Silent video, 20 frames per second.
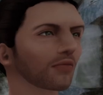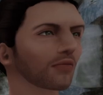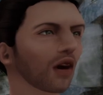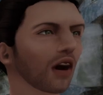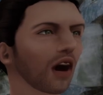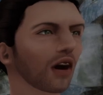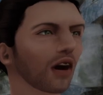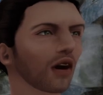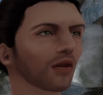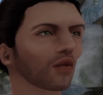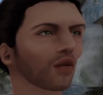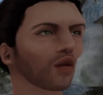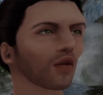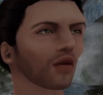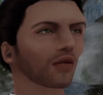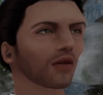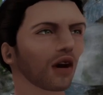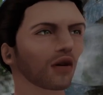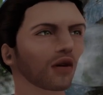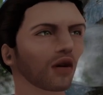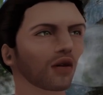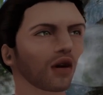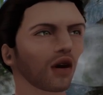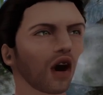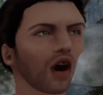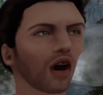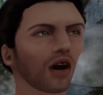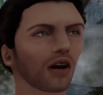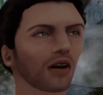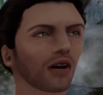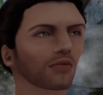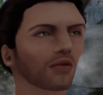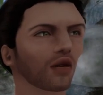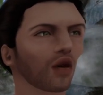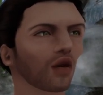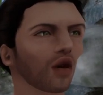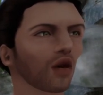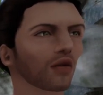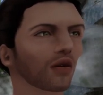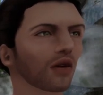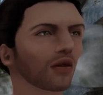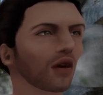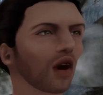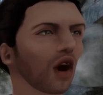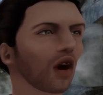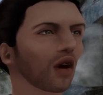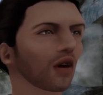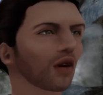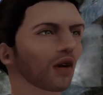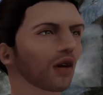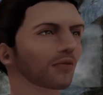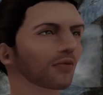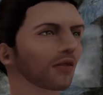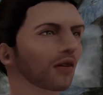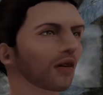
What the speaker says: but I don't know anyone here around.